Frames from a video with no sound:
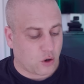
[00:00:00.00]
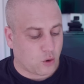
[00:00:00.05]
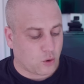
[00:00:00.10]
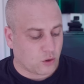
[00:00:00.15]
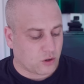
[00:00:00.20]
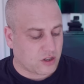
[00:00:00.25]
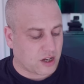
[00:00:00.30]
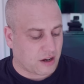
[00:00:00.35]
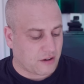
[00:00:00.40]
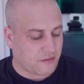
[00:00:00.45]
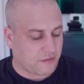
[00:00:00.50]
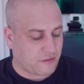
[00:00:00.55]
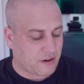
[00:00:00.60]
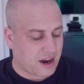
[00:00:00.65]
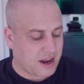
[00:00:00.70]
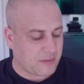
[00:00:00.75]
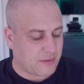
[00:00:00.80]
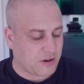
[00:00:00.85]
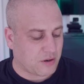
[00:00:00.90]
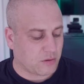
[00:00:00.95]
auto
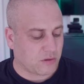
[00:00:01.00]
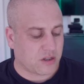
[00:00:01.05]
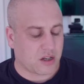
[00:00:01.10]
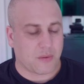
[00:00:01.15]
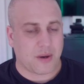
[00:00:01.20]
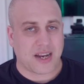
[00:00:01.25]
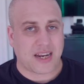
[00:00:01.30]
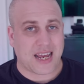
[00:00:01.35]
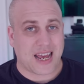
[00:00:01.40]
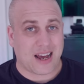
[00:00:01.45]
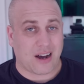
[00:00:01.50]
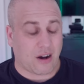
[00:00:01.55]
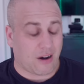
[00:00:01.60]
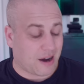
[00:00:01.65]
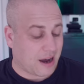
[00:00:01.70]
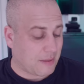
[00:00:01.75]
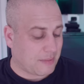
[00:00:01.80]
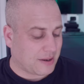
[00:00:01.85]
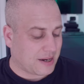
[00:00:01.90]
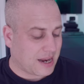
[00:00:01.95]
frame and auto edit,
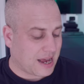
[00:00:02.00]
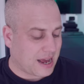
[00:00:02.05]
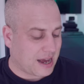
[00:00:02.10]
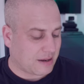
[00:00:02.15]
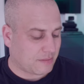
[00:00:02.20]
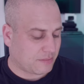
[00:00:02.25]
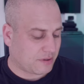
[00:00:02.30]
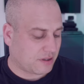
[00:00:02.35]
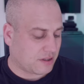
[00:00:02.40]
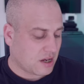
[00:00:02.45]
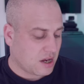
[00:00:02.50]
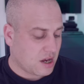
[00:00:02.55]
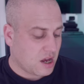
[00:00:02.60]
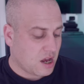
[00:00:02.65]
hyperlapse,